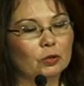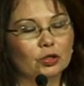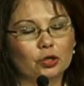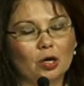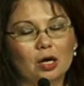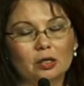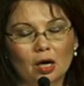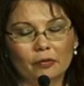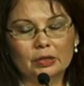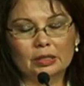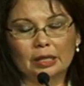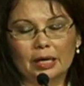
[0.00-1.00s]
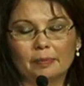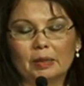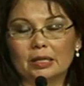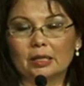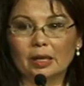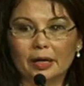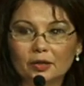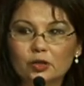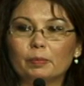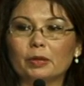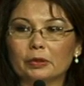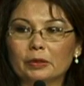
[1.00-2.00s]
which knocked off his leg but did not
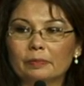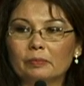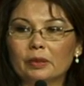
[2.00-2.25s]
explode.